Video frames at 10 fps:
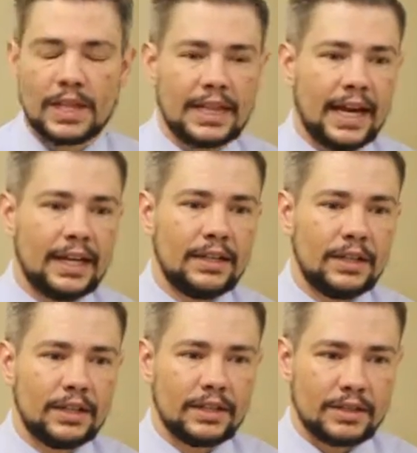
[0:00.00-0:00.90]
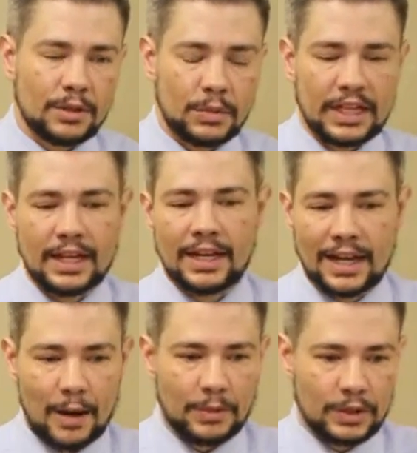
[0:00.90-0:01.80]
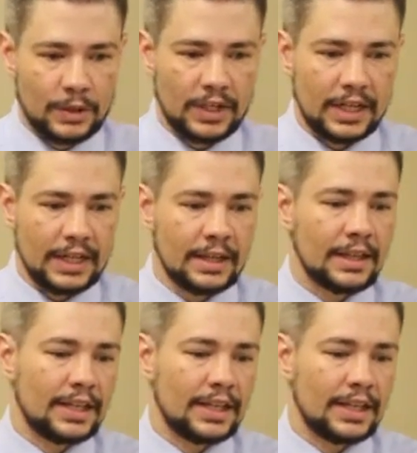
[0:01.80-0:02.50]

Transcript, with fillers: that somebody getting an opportunity,